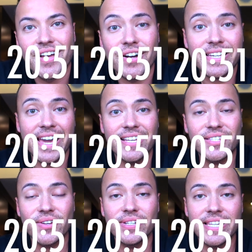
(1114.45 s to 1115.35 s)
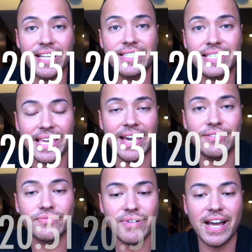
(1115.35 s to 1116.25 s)
Okay, so let's get
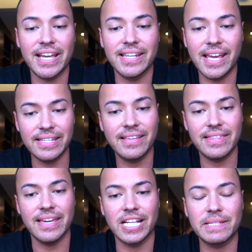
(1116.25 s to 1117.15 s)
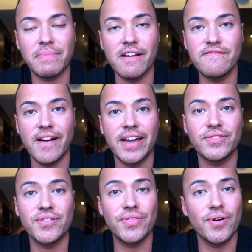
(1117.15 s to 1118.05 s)
right into things. My
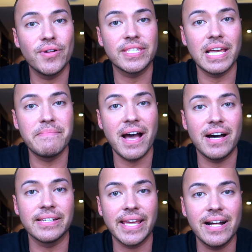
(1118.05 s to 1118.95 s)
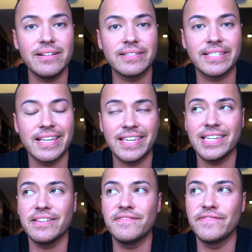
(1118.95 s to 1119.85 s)
final thoughts about
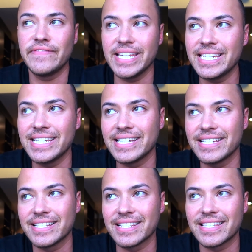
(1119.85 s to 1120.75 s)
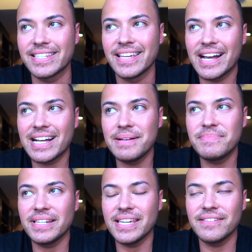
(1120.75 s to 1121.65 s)
Helsinki, Finland. I can't
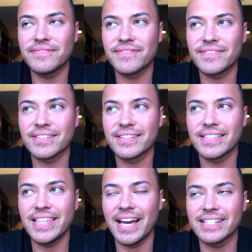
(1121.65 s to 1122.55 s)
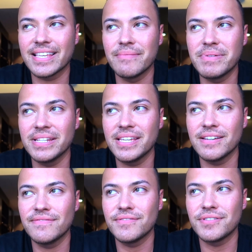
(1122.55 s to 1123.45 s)
believe that I've been here
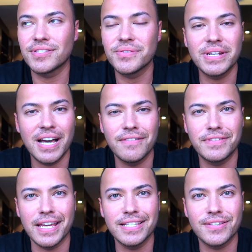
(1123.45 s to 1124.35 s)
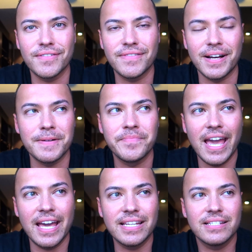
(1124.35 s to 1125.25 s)
for 2.5 days so far.
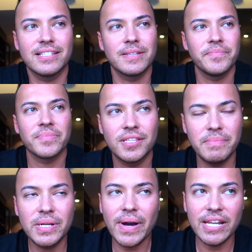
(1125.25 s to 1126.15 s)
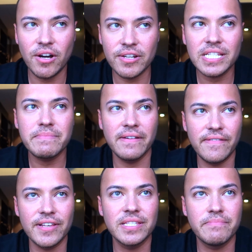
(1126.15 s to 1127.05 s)
And to be quite honest, my
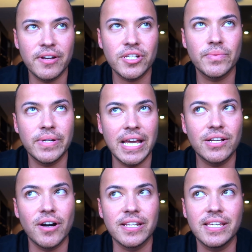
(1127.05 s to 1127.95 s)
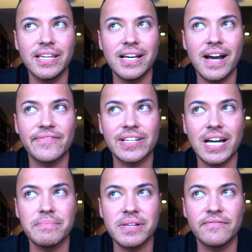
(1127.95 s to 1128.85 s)
first impression when I got here after
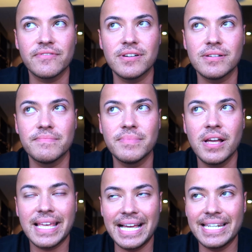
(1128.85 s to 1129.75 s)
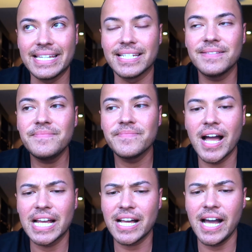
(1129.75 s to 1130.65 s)
coming from Tallinn,
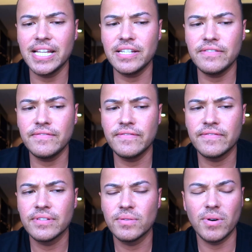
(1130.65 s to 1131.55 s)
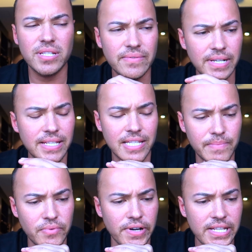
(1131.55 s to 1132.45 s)
I kind of wasn't really
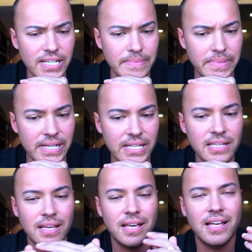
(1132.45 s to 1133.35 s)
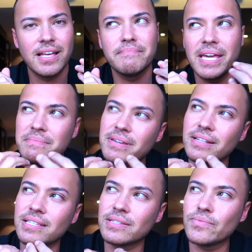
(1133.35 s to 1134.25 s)
disappointed, but maybe
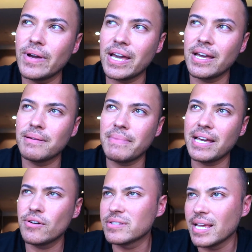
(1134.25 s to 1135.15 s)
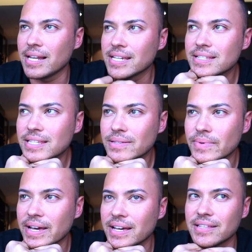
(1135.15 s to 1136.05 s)
it's where my hotel is,
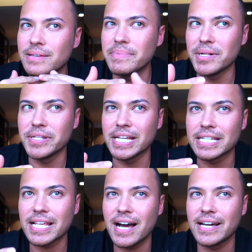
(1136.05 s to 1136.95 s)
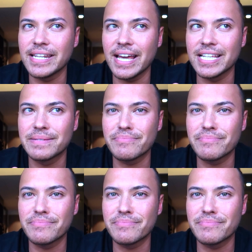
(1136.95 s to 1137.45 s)
where the buildings aren't as